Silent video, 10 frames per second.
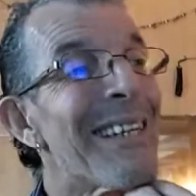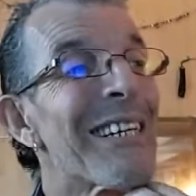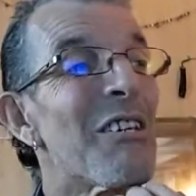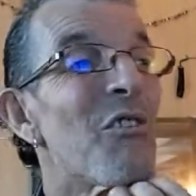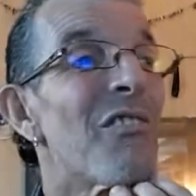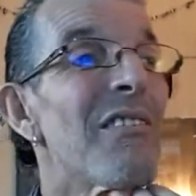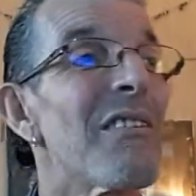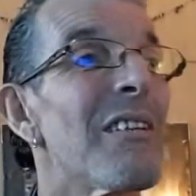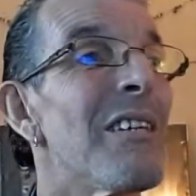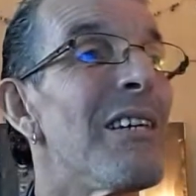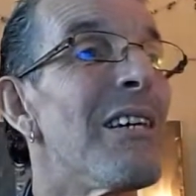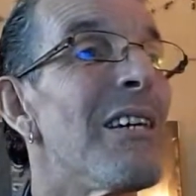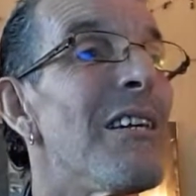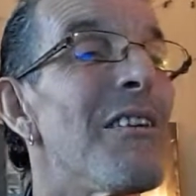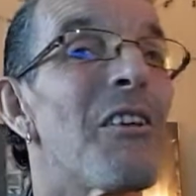Because
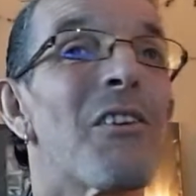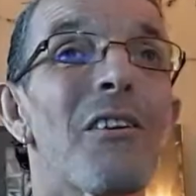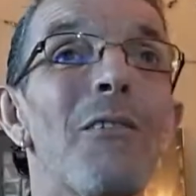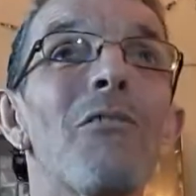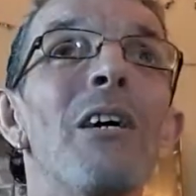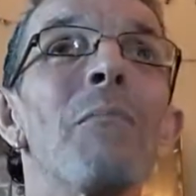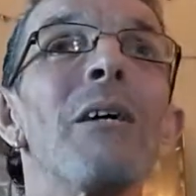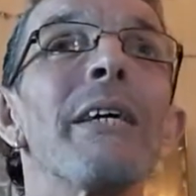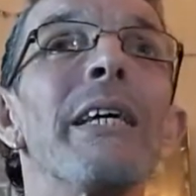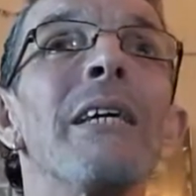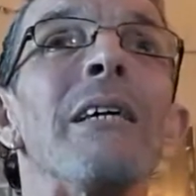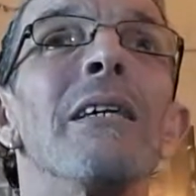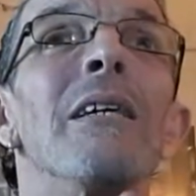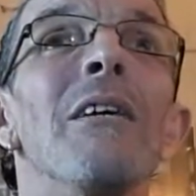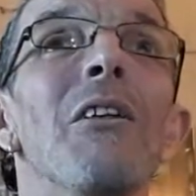the third time lucky,
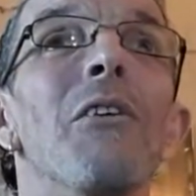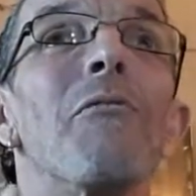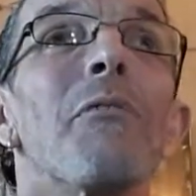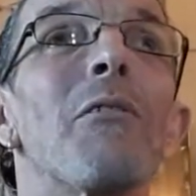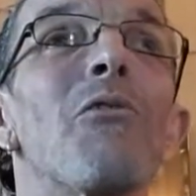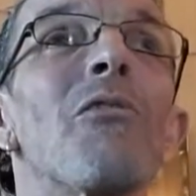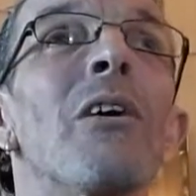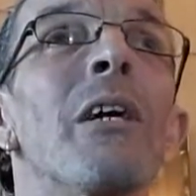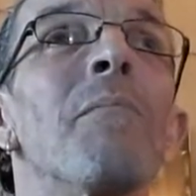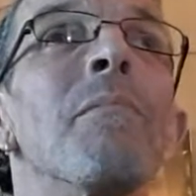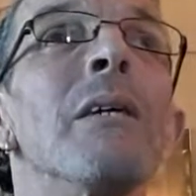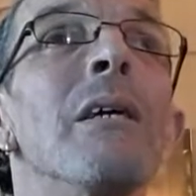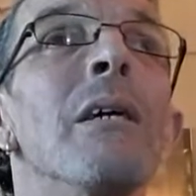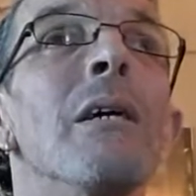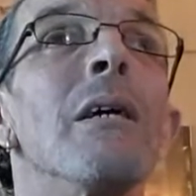the first time
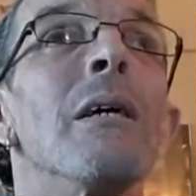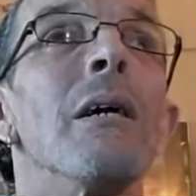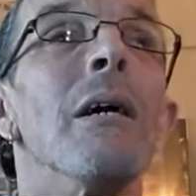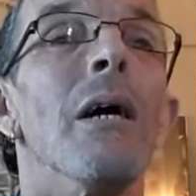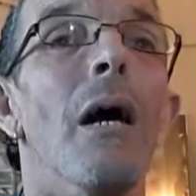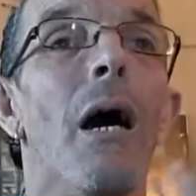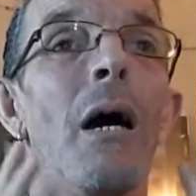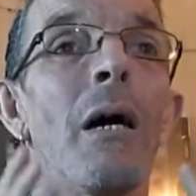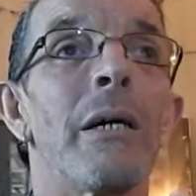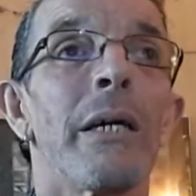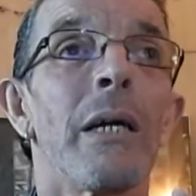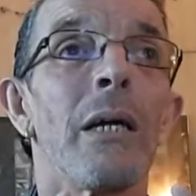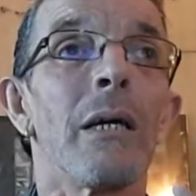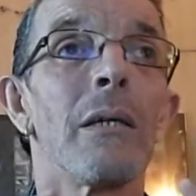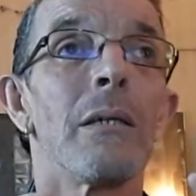I